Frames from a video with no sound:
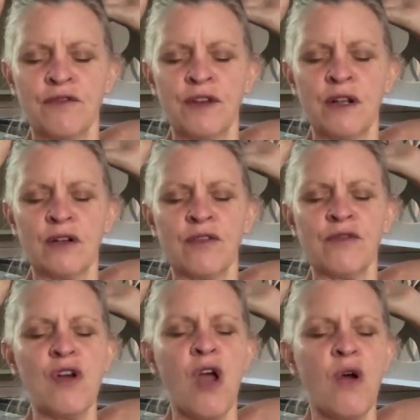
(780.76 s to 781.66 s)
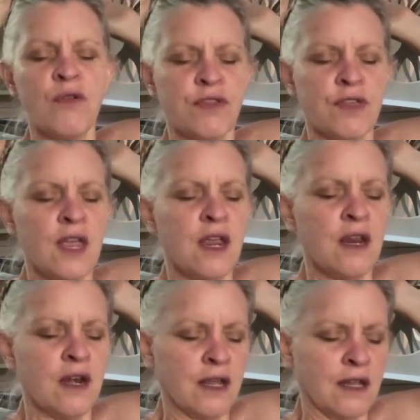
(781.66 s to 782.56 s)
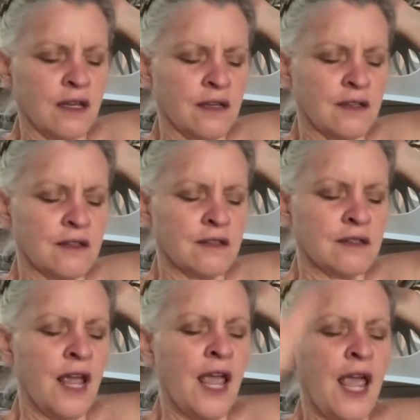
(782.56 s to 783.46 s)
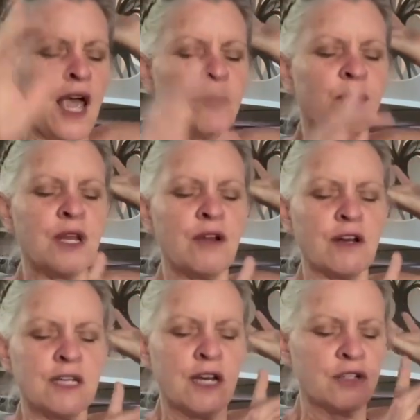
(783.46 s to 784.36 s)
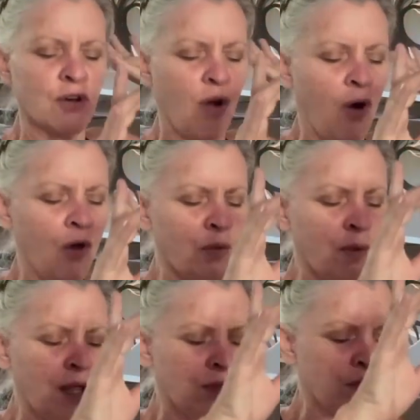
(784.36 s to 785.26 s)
the field of no thingness, and bring your attention all the way